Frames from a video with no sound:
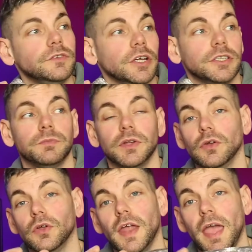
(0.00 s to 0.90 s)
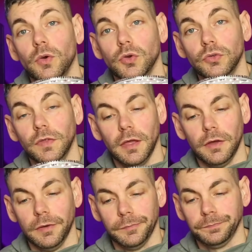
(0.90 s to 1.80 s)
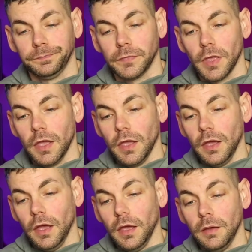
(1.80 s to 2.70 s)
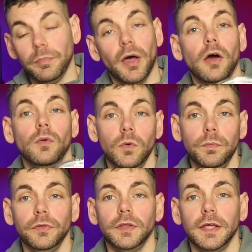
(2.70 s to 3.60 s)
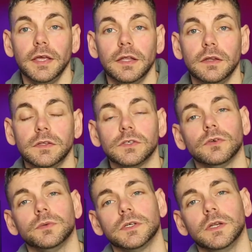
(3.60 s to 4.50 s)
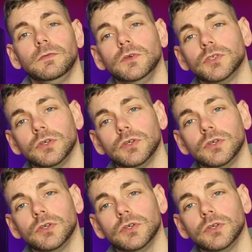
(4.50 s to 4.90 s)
judgment on how good they are. But I will put the link in the description if you